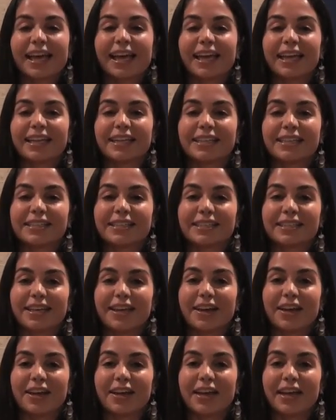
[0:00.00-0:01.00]
and
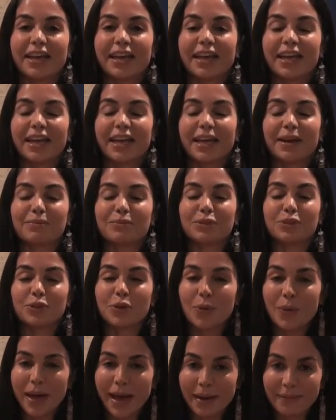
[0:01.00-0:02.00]
I am
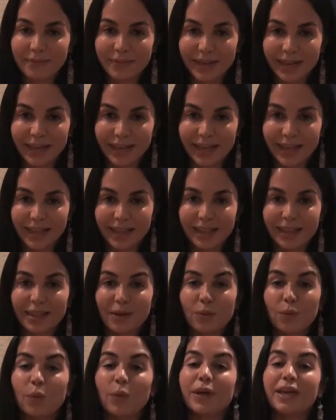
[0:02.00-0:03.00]
so happy
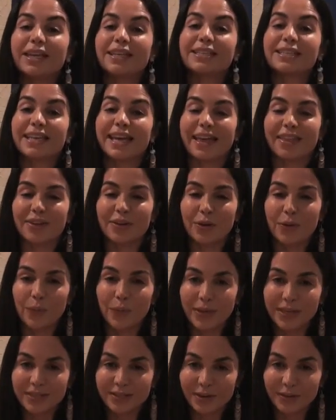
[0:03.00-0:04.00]
that we together
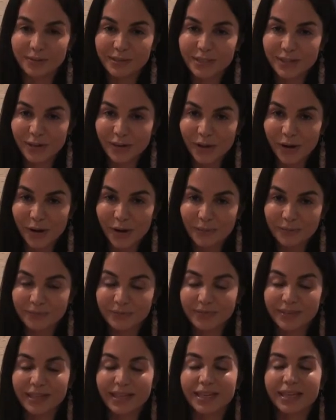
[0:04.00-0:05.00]
at WeDharma.com
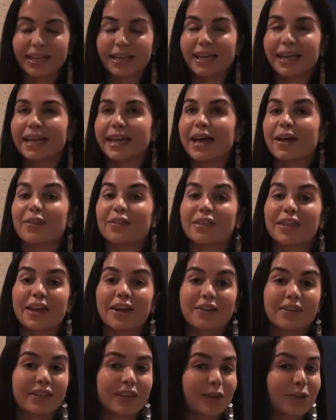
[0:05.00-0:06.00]
and out
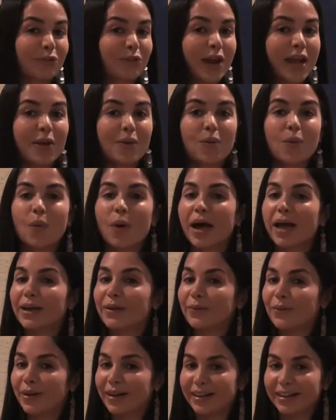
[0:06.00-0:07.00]
there in the great
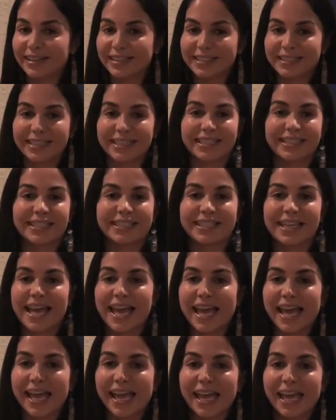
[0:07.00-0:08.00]
wide world can
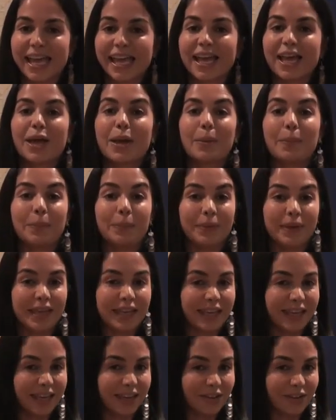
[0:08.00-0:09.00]
say,
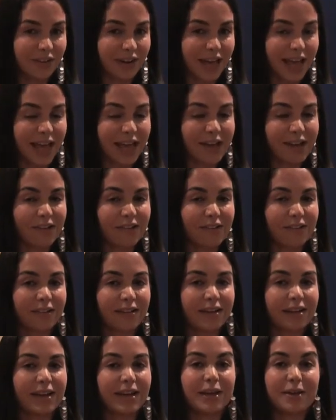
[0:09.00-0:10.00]
be here now.
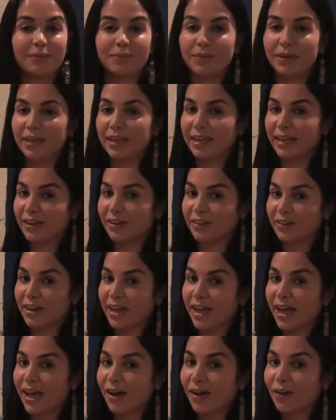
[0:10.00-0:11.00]
Be here
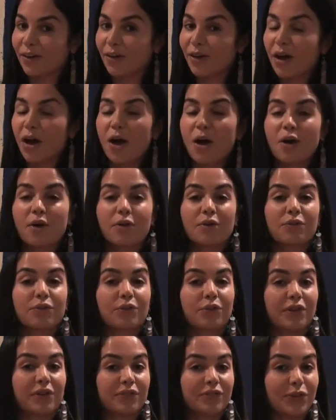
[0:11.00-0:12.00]
now.
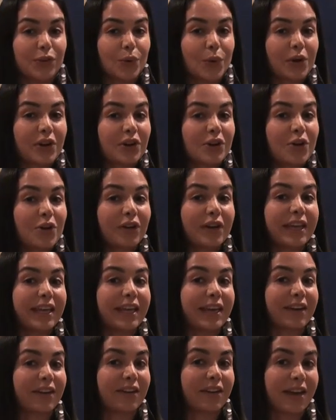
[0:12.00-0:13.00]
For if you are not
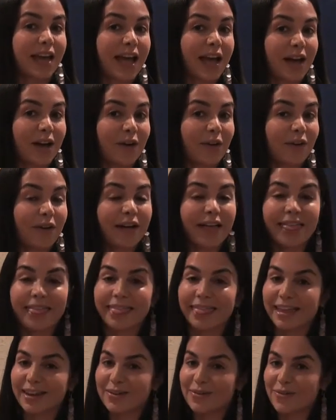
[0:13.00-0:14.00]
here now,
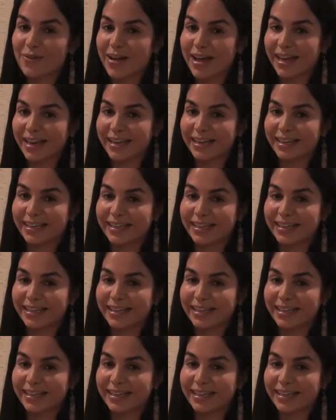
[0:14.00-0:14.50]
then when?